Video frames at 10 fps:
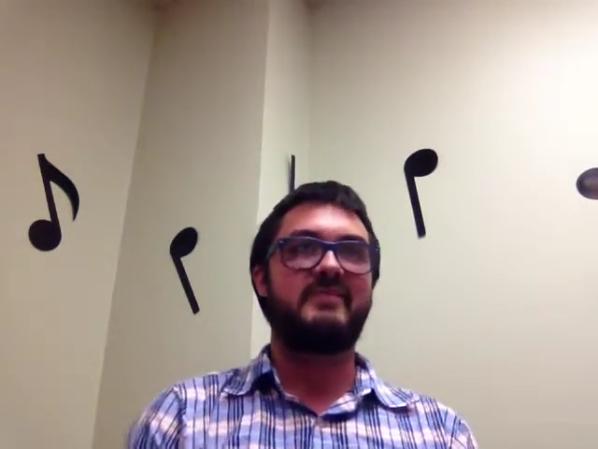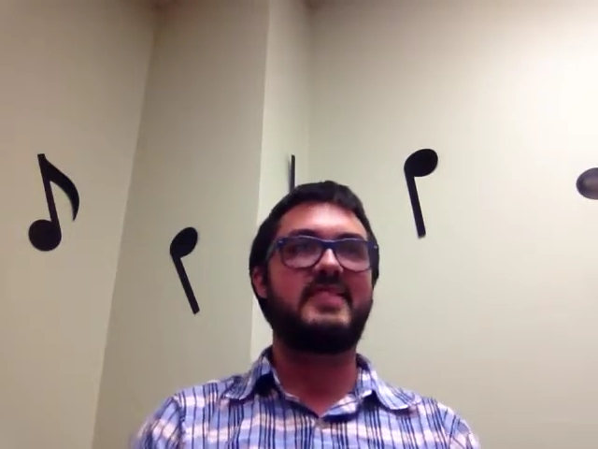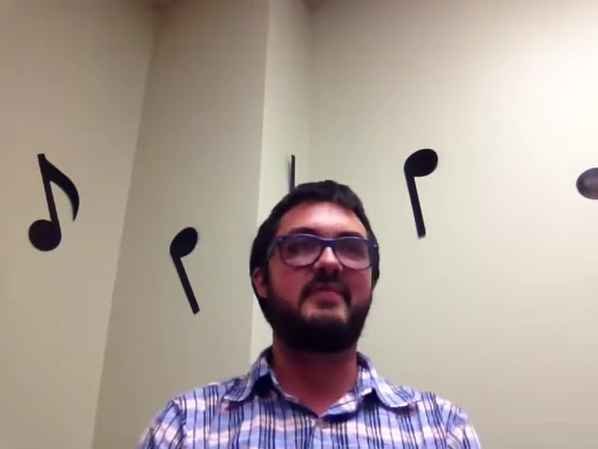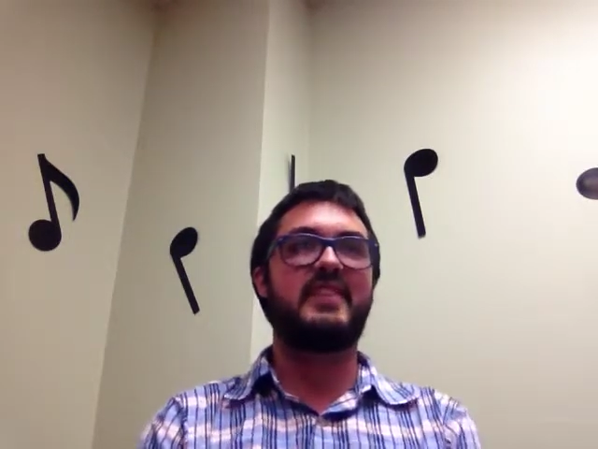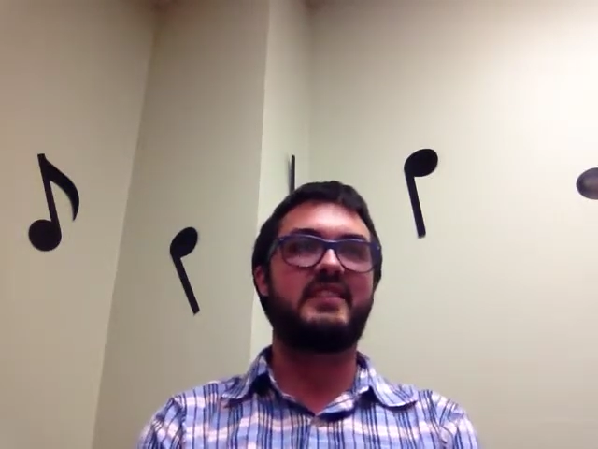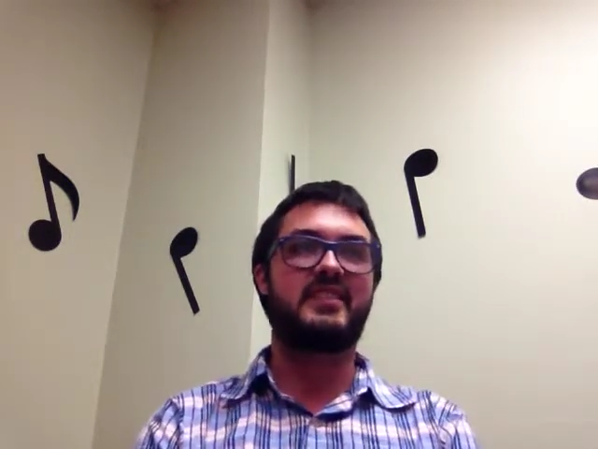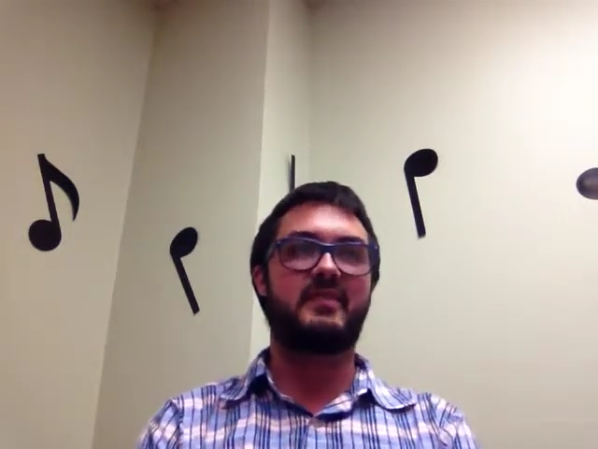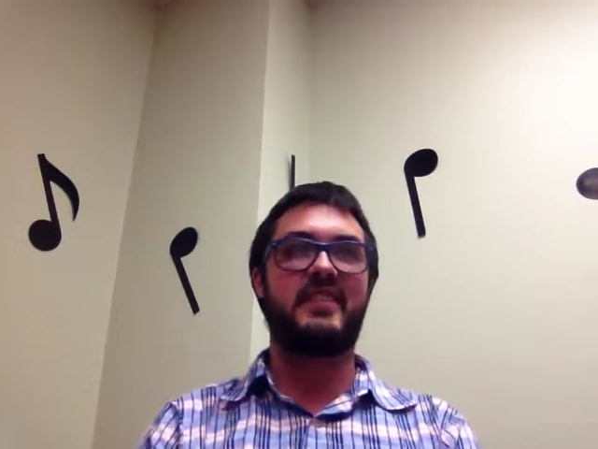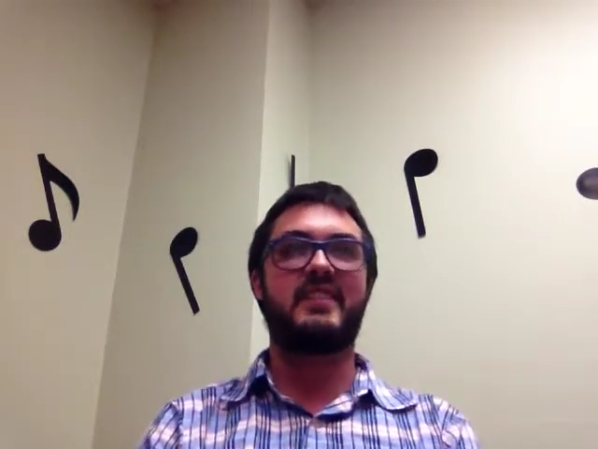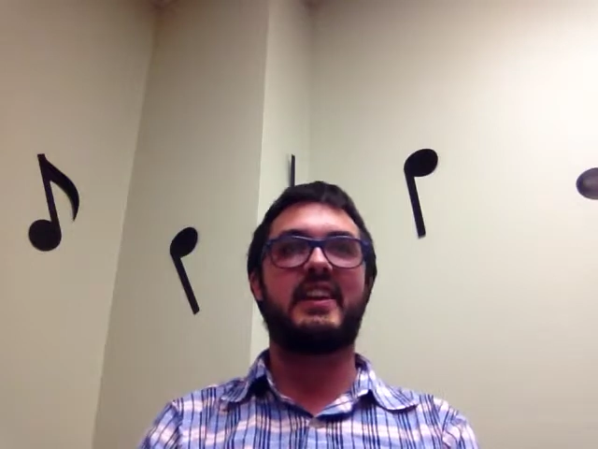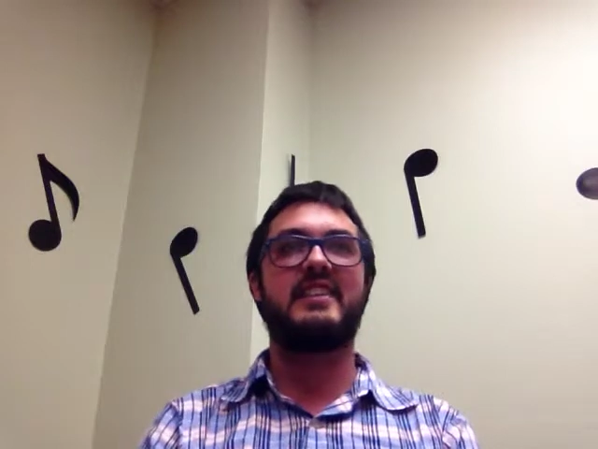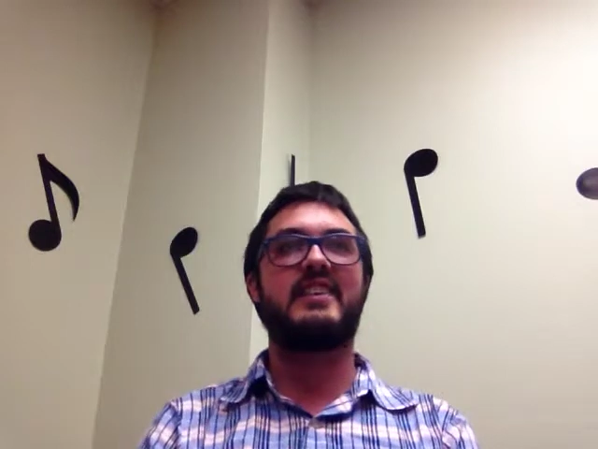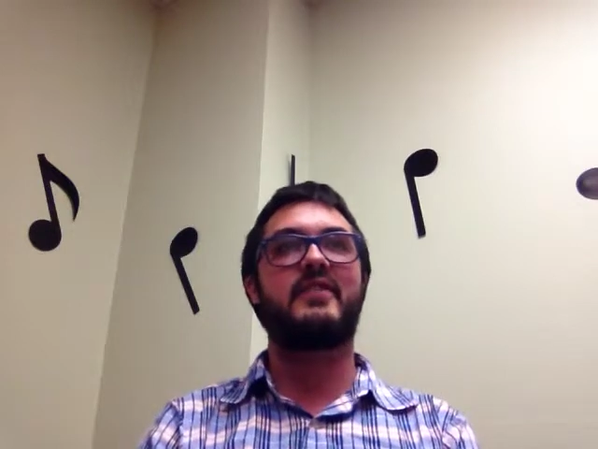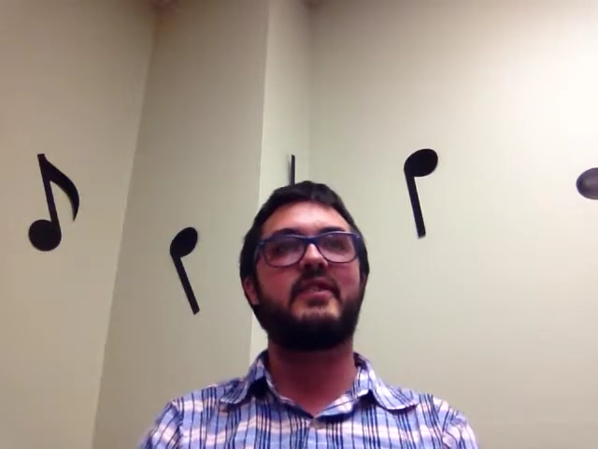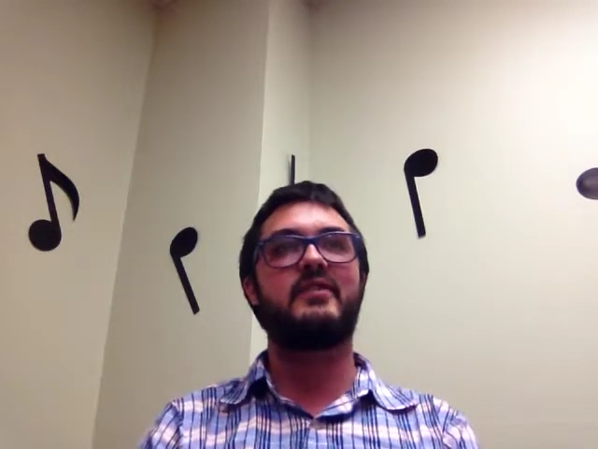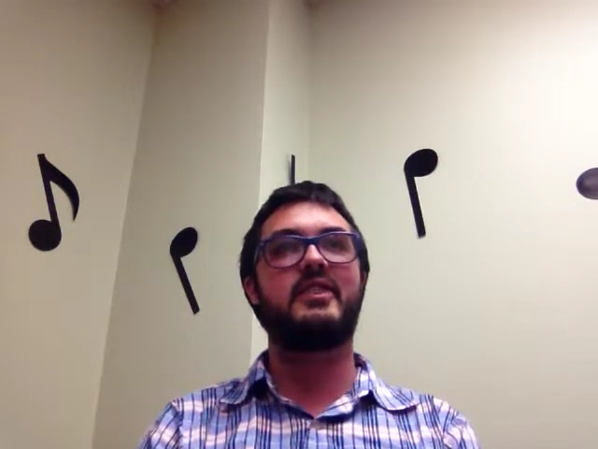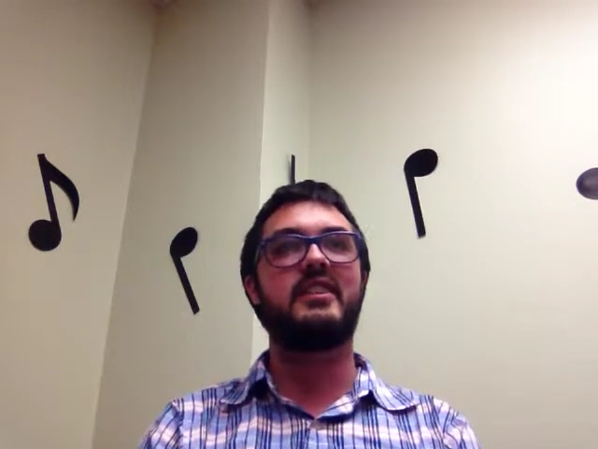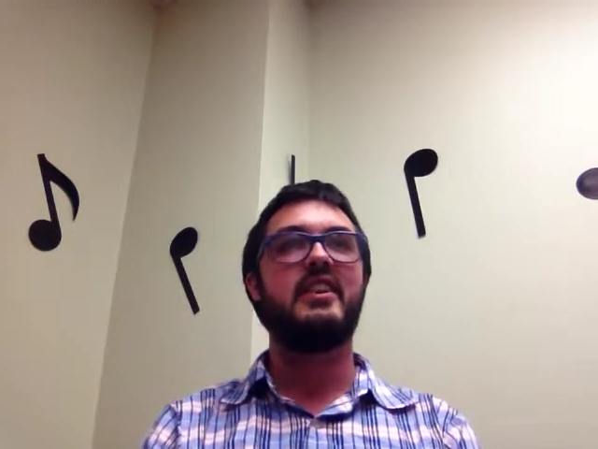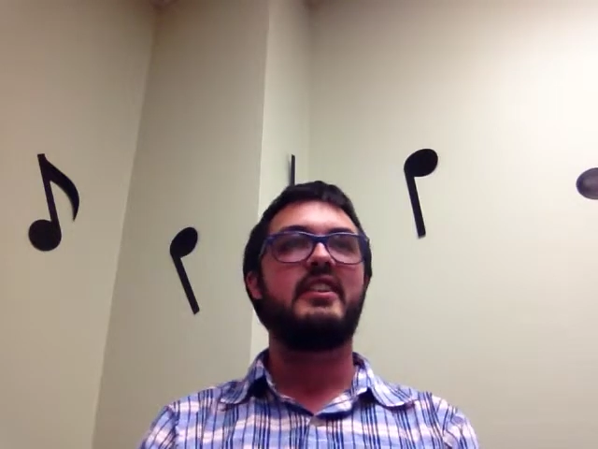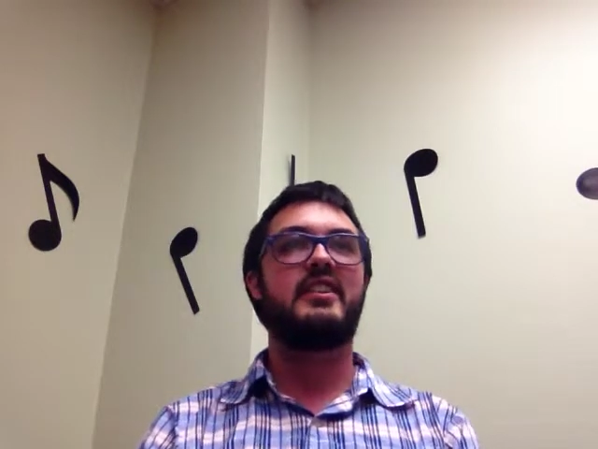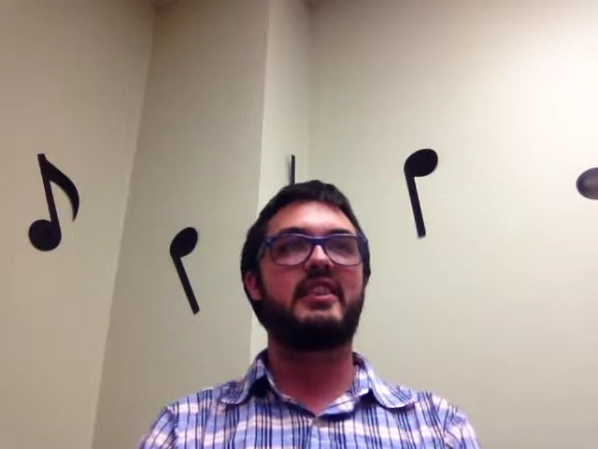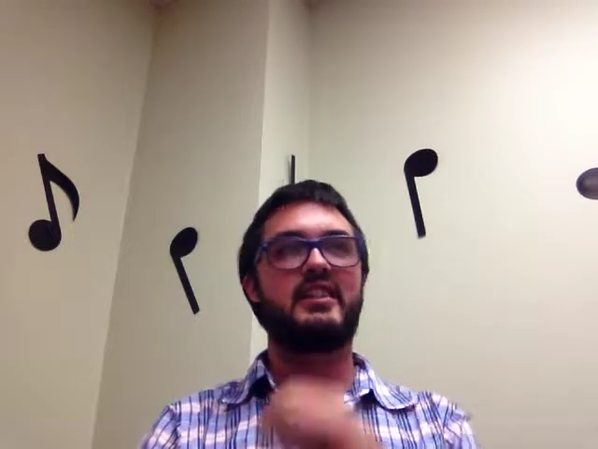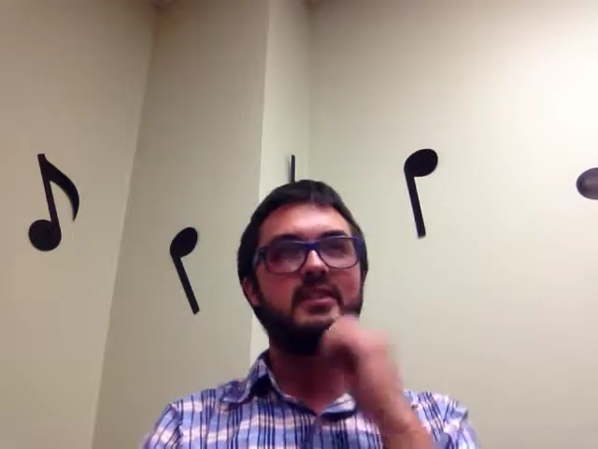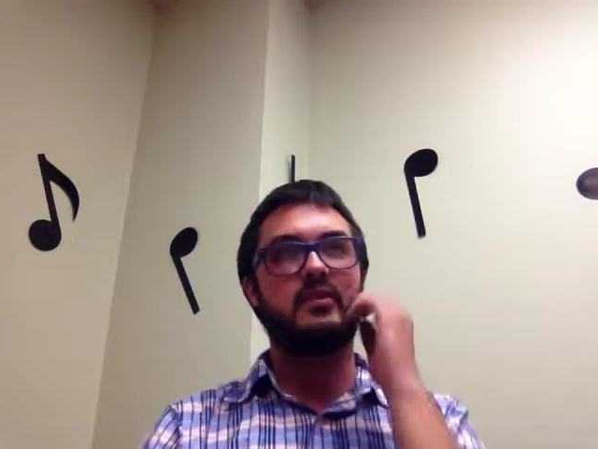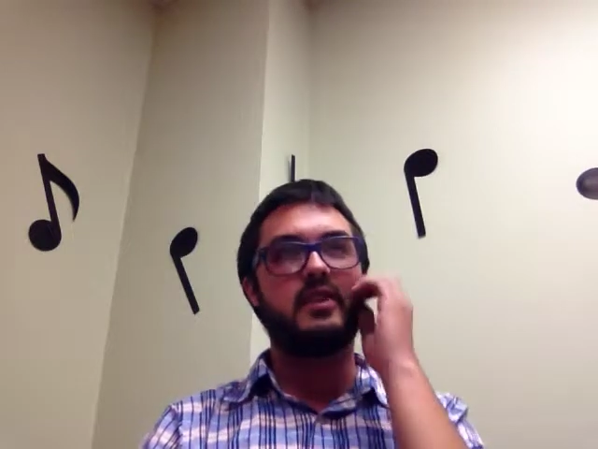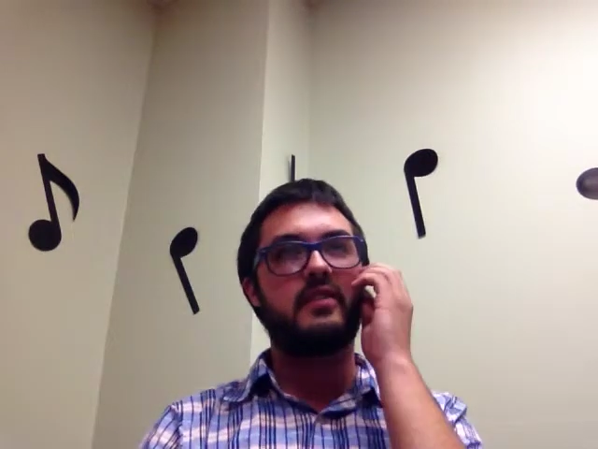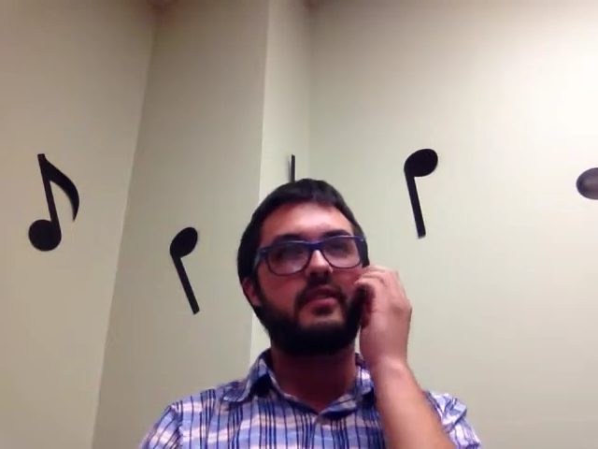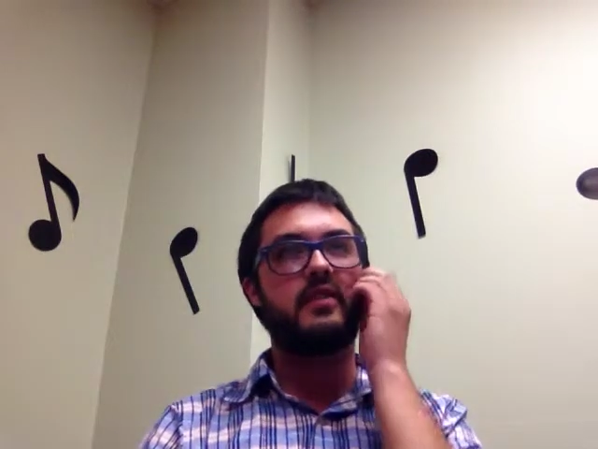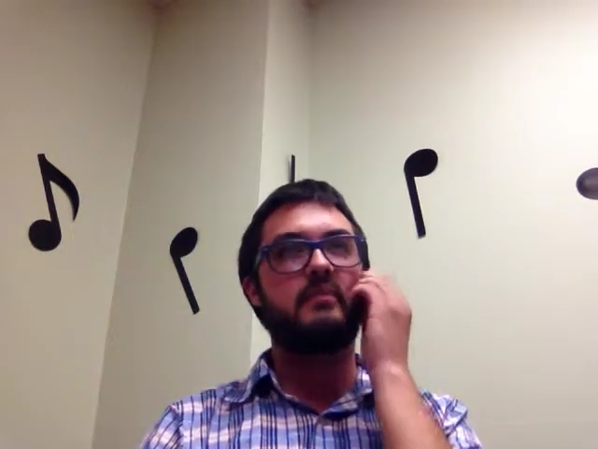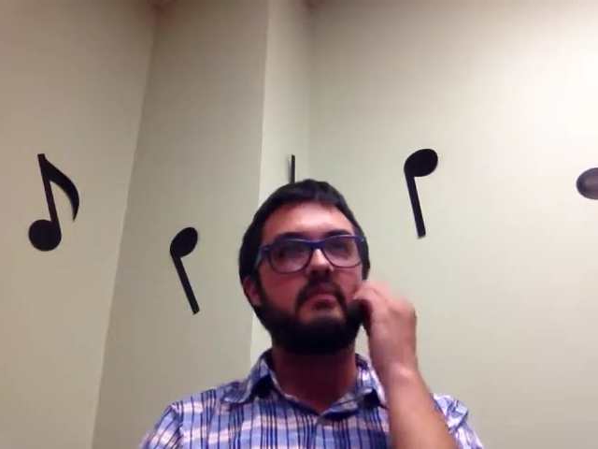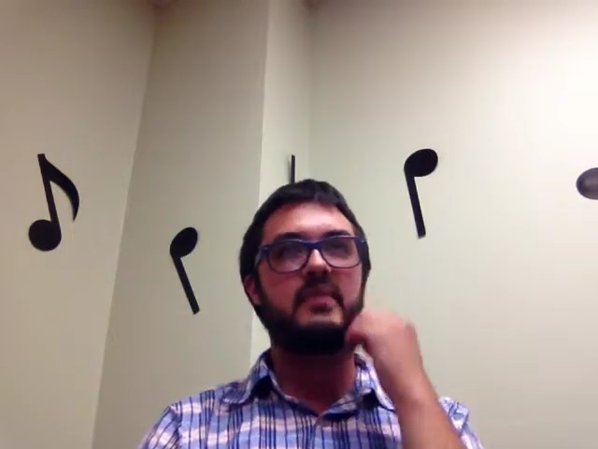something that I definitely connected with from,